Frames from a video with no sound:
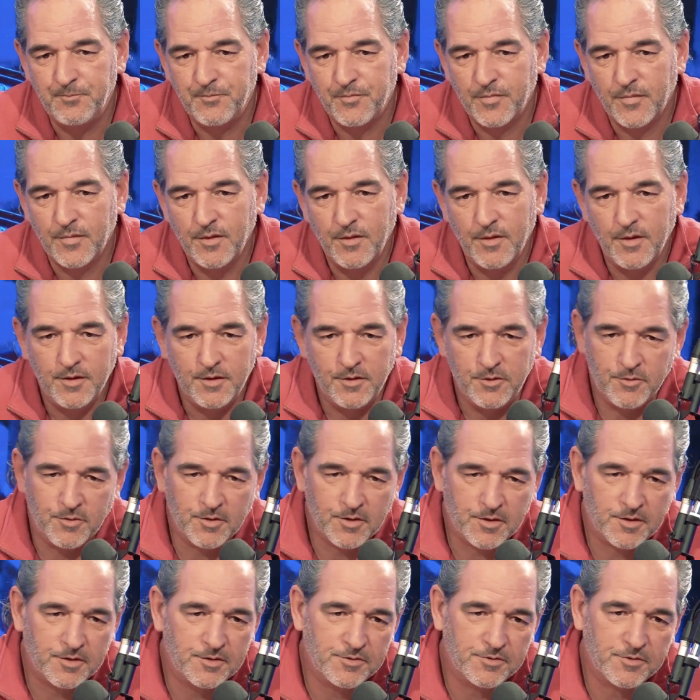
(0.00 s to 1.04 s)
Newark
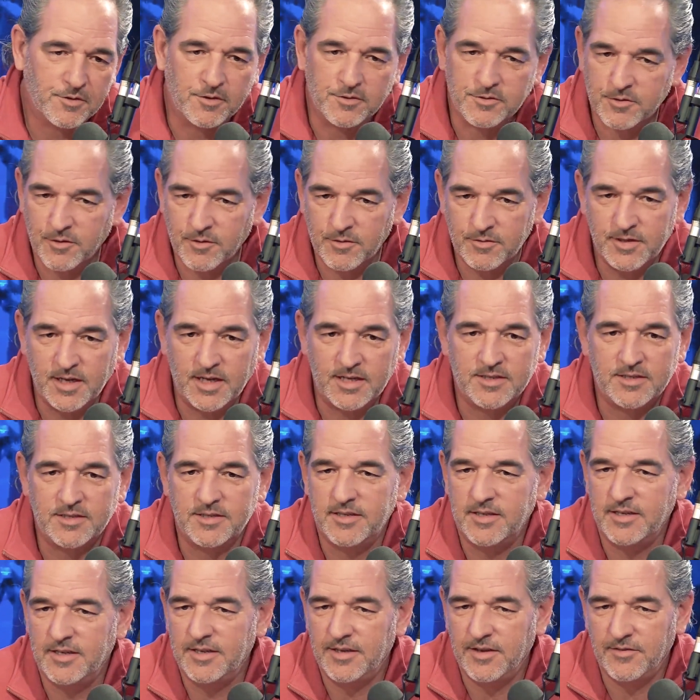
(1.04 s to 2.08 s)
controls their own destiny.
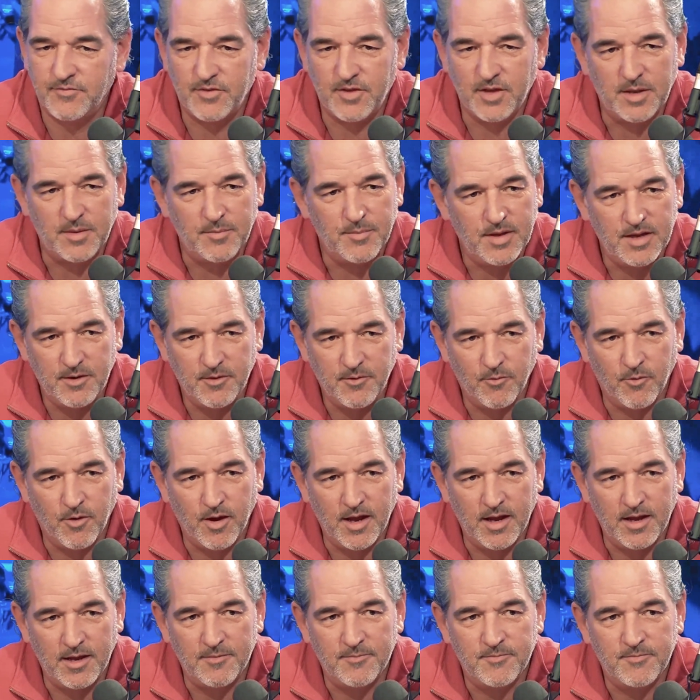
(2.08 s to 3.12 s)
Yep. If so they Newark wins. Wayne, they win
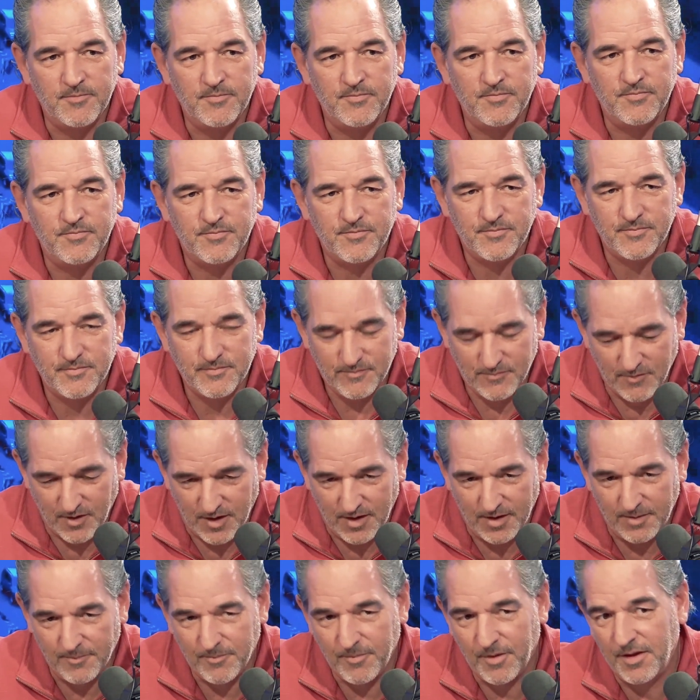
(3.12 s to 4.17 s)
it. They win it themselves. Right. right?
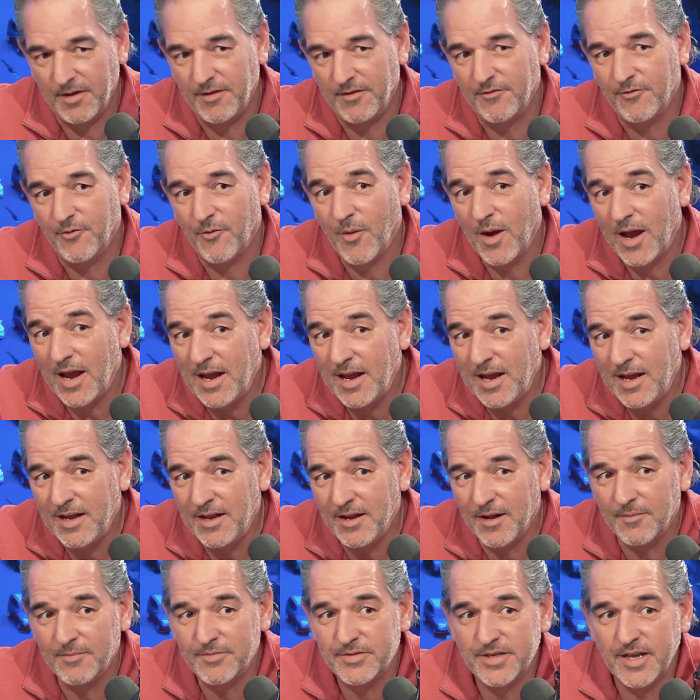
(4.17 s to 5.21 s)
But yep. if Wayne
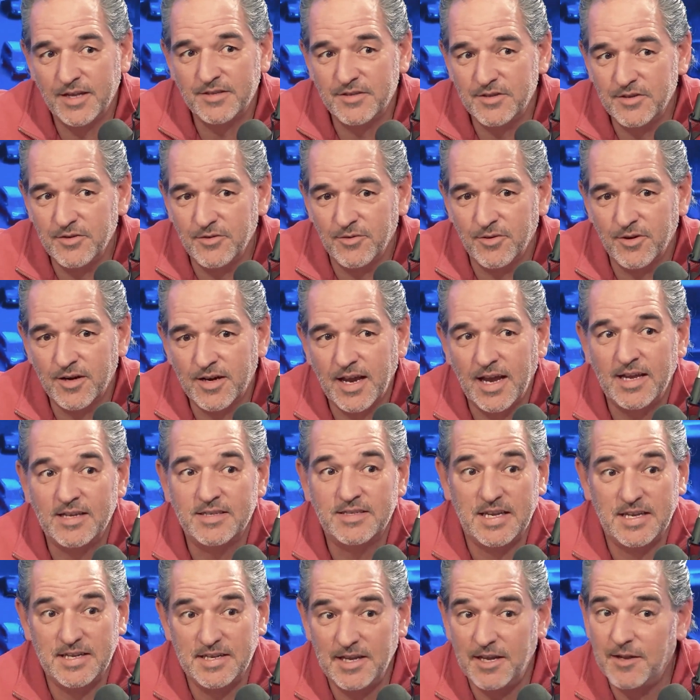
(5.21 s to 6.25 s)
upsets Newark, as they
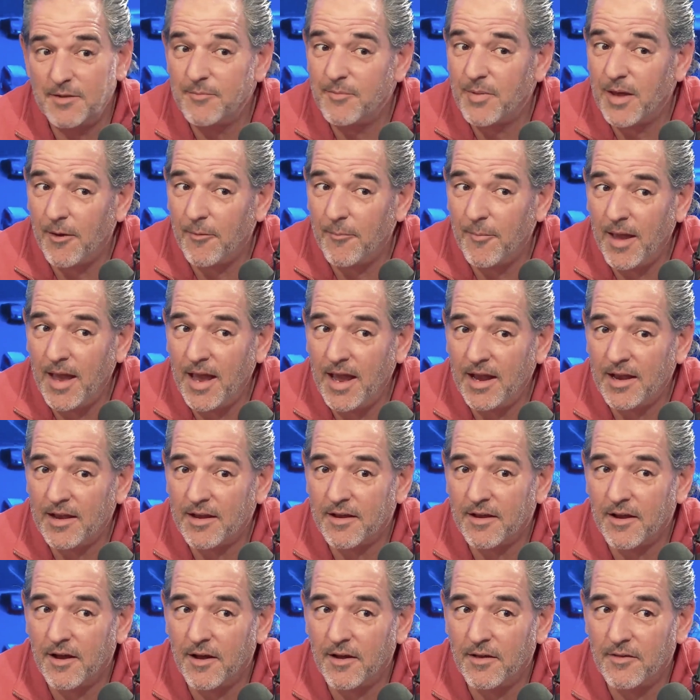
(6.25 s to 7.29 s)
did Palmac
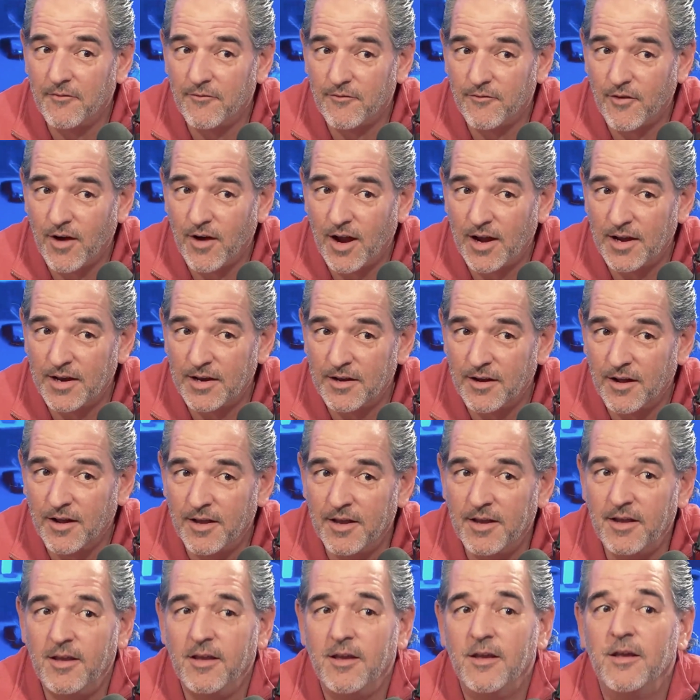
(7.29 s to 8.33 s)
uh, Friday night,
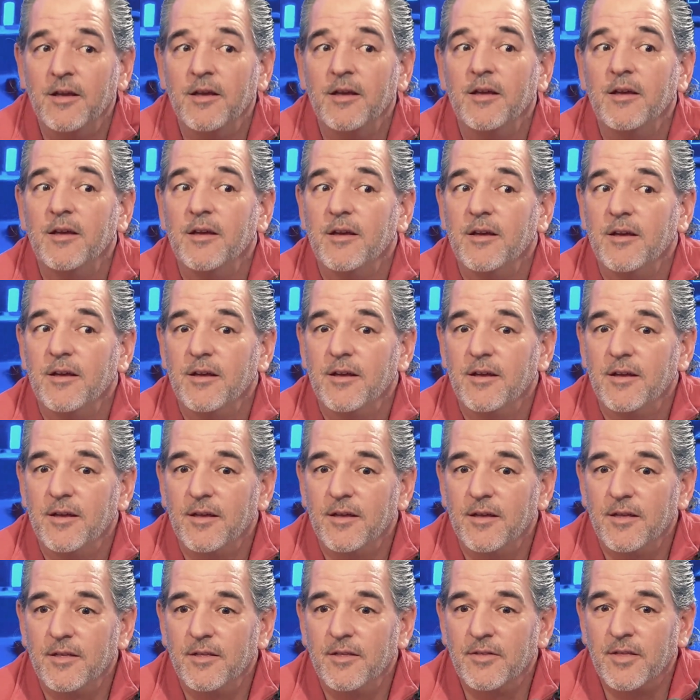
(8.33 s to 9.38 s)

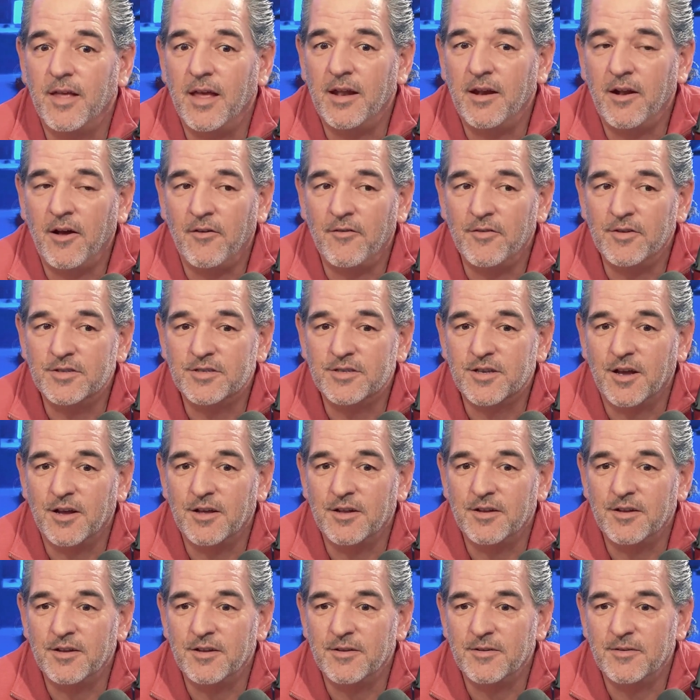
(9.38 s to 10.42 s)
then all of a
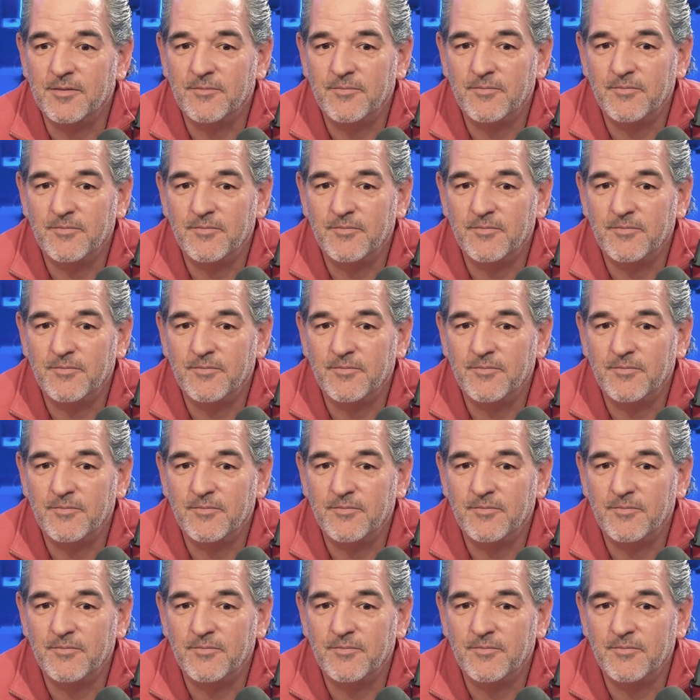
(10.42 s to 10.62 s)
sudden